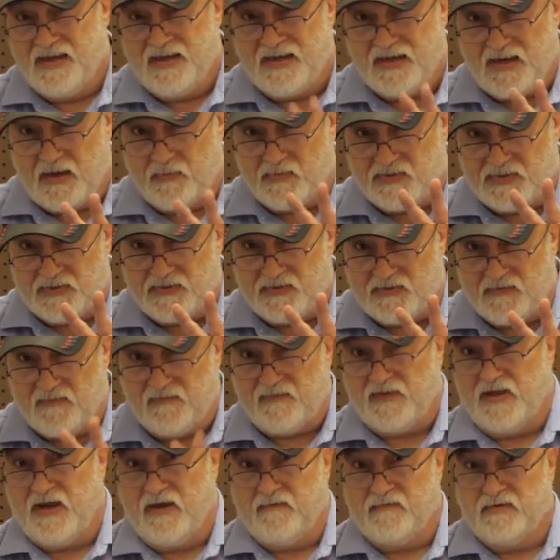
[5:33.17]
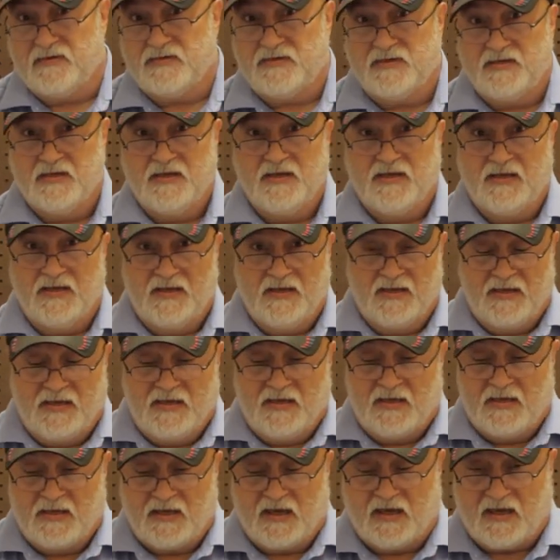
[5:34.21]
Comes in two flavors.
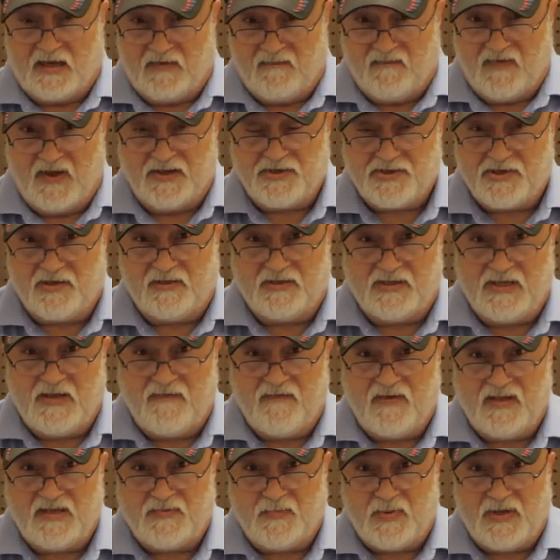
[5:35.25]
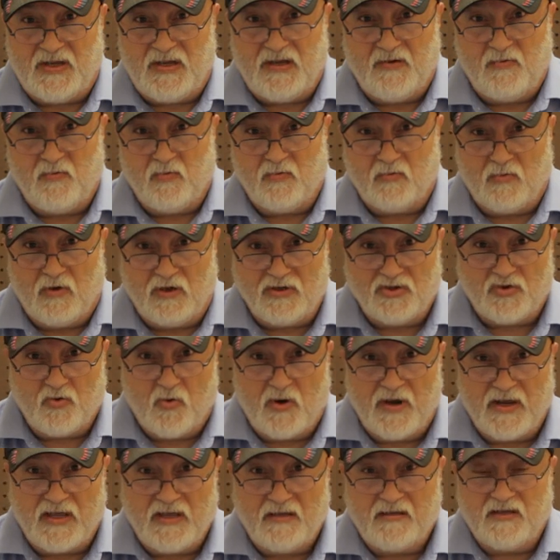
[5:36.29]
A conventional
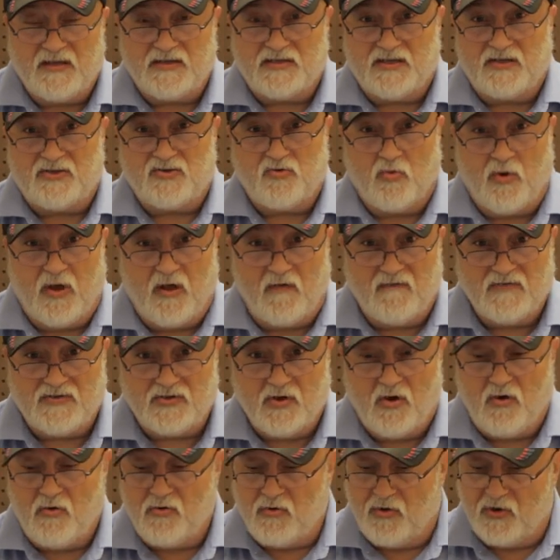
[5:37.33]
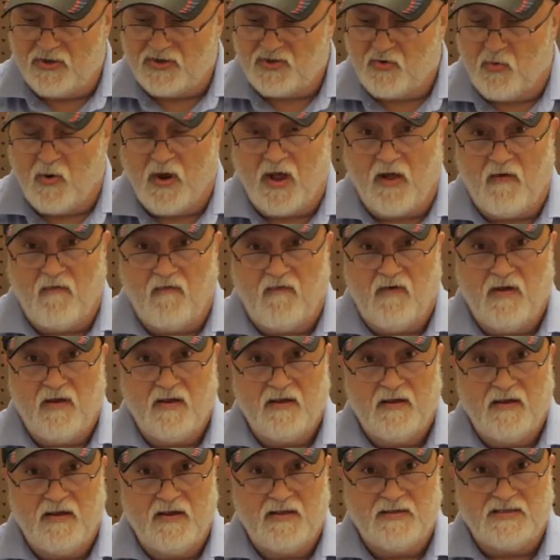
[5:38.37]
DVP-120 is a 12 zone or 12
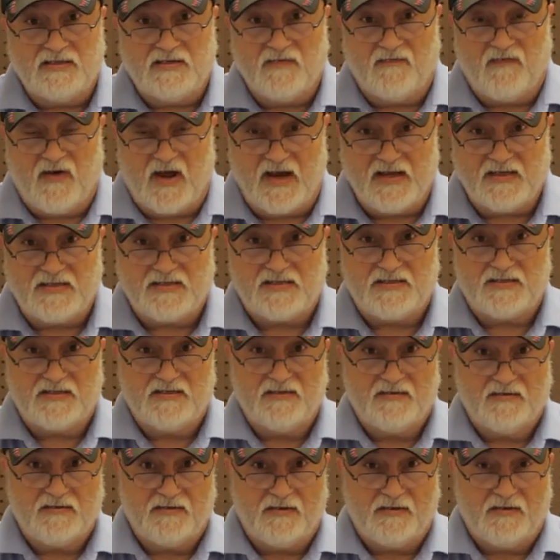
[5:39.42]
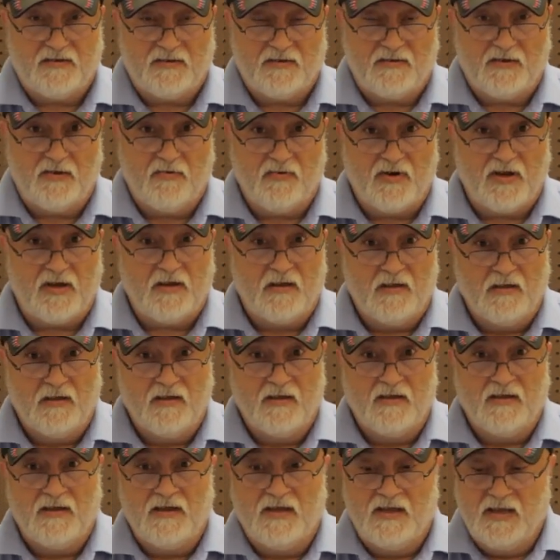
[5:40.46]
device unit.
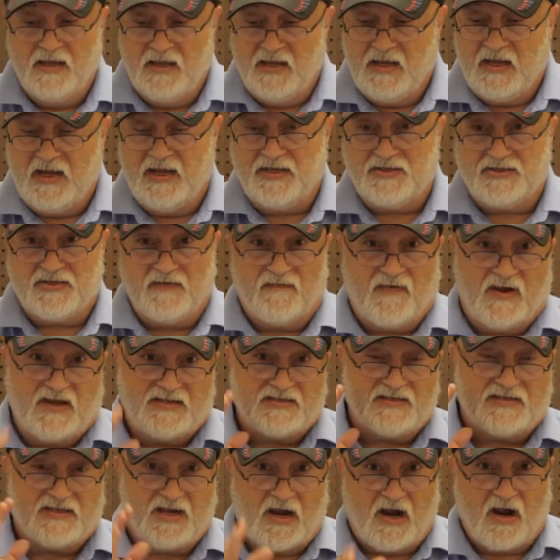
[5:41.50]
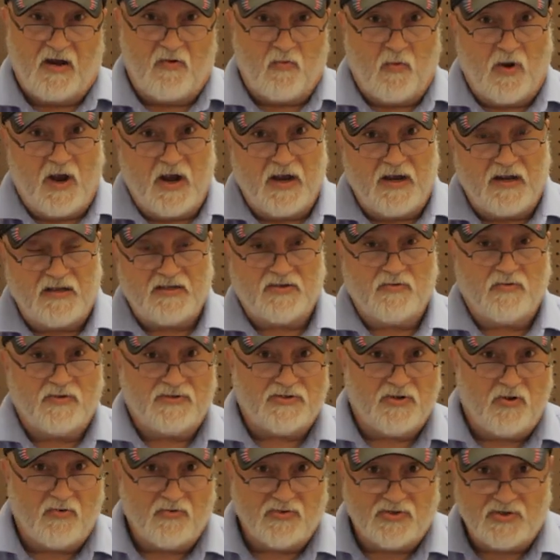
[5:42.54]
Each device is hardwired into
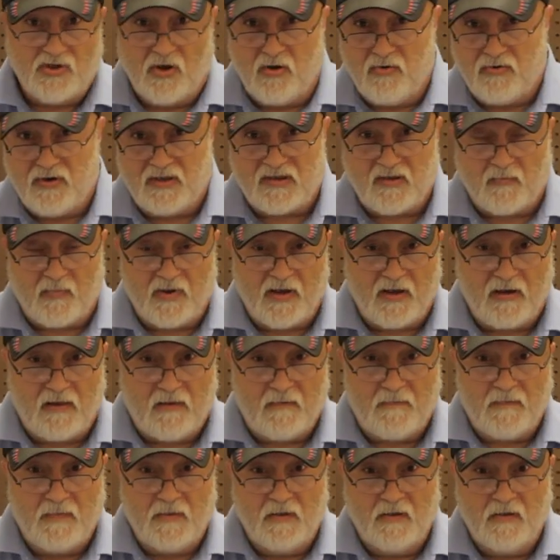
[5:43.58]
its own zone at the panel.